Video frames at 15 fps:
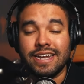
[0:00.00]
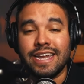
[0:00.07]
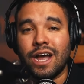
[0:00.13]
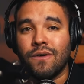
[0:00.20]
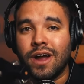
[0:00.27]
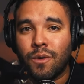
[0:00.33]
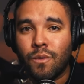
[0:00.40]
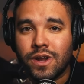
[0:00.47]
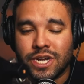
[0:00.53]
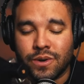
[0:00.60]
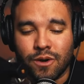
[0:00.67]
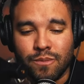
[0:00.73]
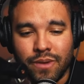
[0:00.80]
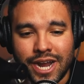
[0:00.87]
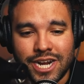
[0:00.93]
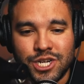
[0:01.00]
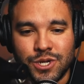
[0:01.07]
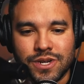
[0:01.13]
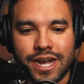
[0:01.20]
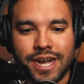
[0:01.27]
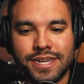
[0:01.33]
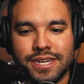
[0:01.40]
Now, I want to remind you
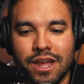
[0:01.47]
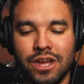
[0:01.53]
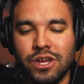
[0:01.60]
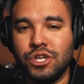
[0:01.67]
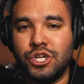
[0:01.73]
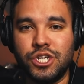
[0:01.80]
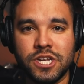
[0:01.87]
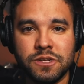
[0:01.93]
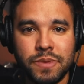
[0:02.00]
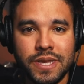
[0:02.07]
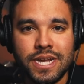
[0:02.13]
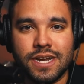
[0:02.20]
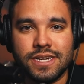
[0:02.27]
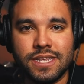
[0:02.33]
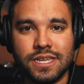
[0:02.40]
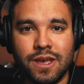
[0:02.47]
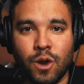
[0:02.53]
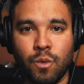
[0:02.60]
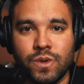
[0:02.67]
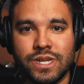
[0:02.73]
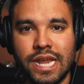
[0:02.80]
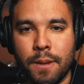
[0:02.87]
guys, just because the
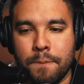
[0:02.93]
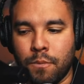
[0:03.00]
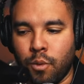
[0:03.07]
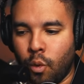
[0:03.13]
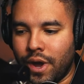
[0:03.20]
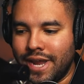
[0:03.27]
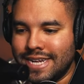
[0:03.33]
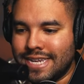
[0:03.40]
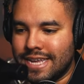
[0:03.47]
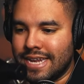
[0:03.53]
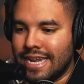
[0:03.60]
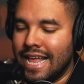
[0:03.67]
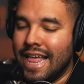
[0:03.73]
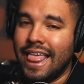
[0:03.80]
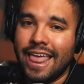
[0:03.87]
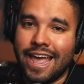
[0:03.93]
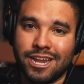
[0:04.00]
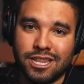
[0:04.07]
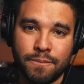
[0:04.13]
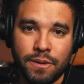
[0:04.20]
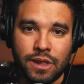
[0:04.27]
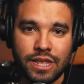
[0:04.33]
gun was not pointed
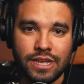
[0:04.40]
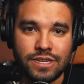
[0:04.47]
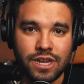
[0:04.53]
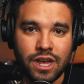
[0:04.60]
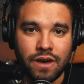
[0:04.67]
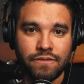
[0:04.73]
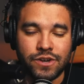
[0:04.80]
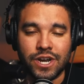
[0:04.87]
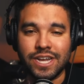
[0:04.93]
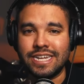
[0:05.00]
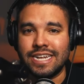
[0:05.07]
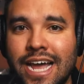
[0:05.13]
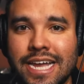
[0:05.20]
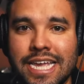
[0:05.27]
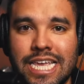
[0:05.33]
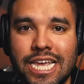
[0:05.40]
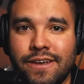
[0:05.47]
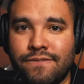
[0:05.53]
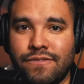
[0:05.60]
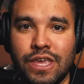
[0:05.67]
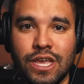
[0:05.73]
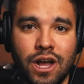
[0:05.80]
at the police officer does not
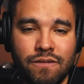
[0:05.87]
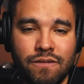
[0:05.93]
give the